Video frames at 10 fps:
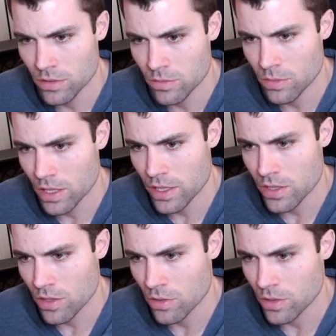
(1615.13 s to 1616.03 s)

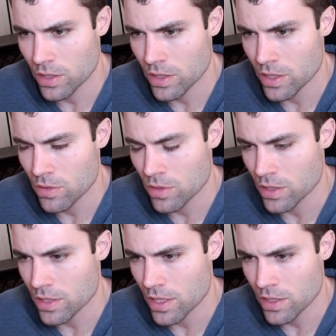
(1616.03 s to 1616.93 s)
Placeholder
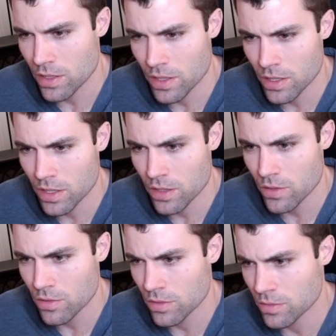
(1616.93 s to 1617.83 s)
equals enter a
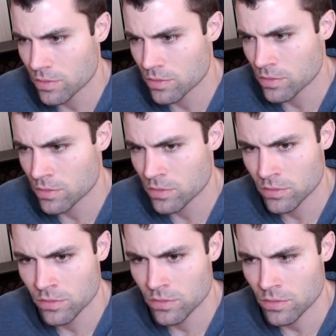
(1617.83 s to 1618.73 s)
to-do.
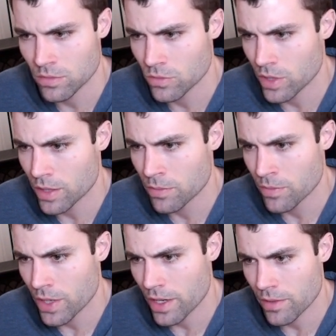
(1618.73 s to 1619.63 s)
Weird.
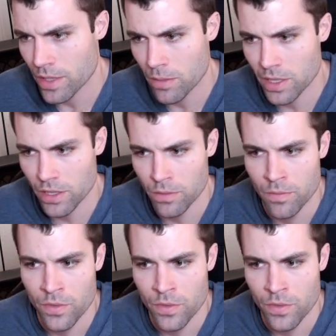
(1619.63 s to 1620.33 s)
All right, not a big deal.